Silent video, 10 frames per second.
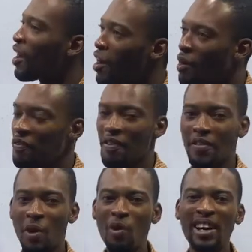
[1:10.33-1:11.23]
of
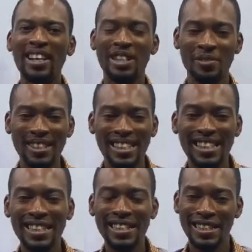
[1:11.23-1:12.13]
the one hundred twenty
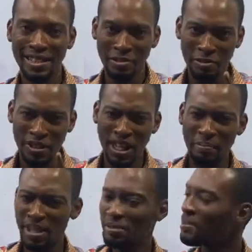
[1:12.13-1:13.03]
Days to Jamb
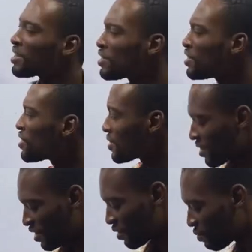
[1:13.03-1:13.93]
Mathematics
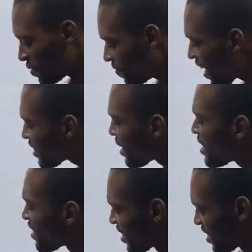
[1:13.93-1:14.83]
with Flash
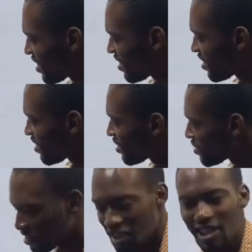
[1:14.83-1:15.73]
Isaac.
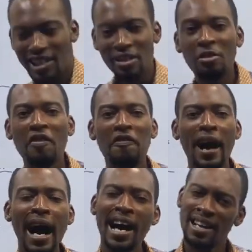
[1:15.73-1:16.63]
So
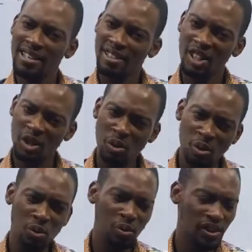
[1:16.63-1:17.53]
far, so
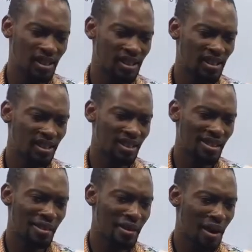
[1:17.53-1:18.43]
good.
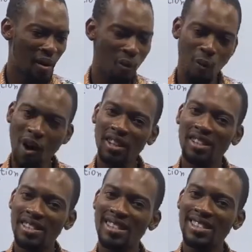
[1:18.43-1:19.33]
What
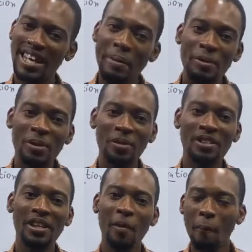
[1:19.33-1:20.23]
does this episode
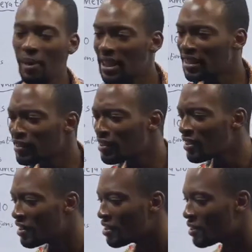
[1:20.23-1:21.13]
bring
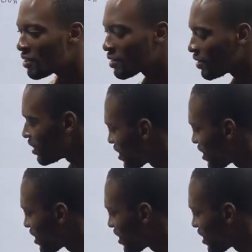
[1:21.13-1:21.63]
to the